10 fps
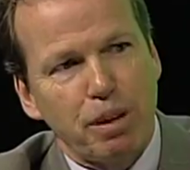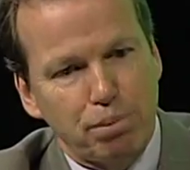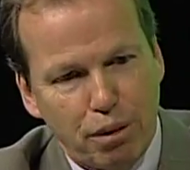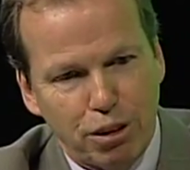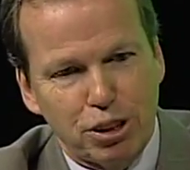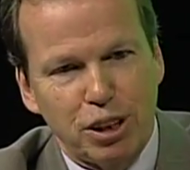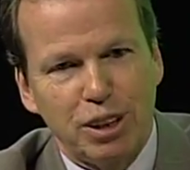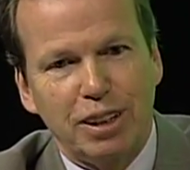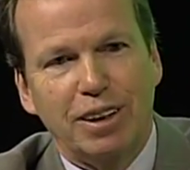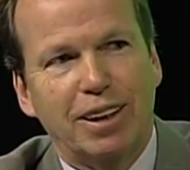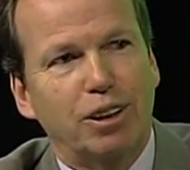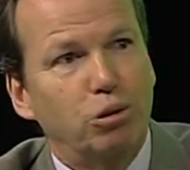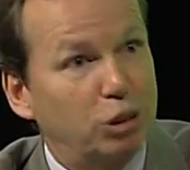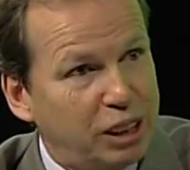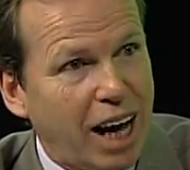person who
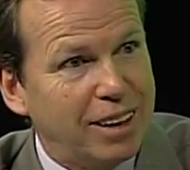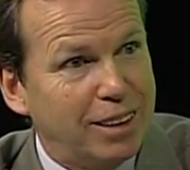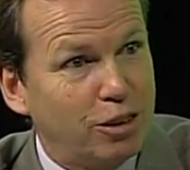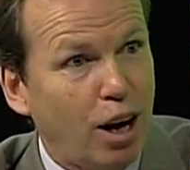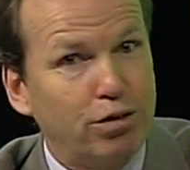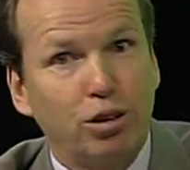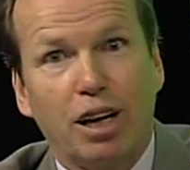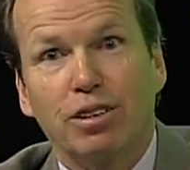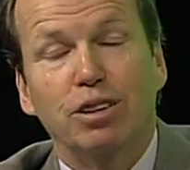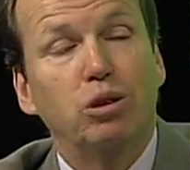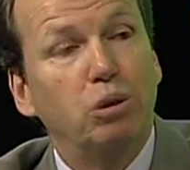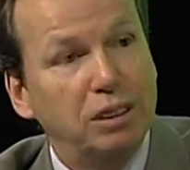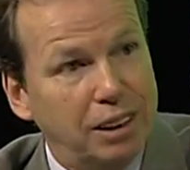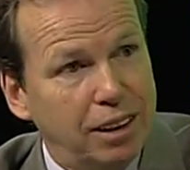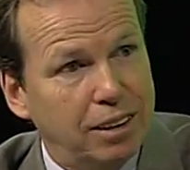resided in Norfolk County to a
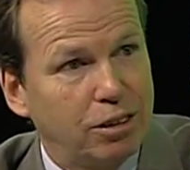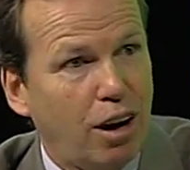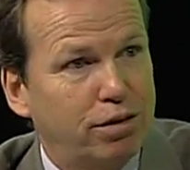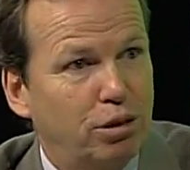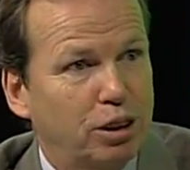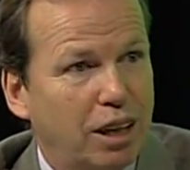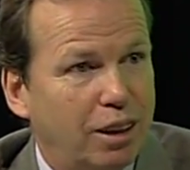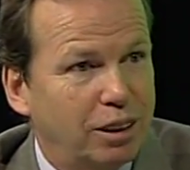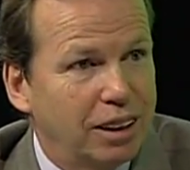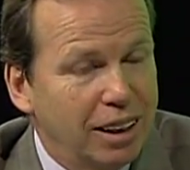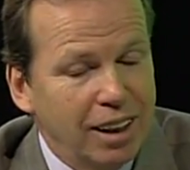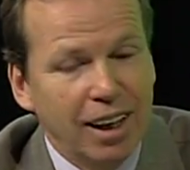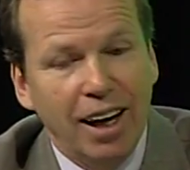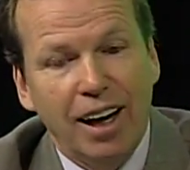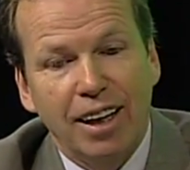deed in Norfolk County.
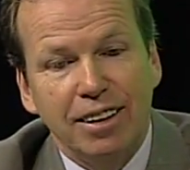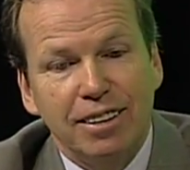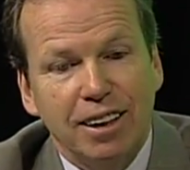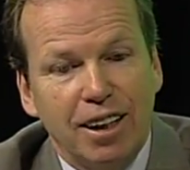And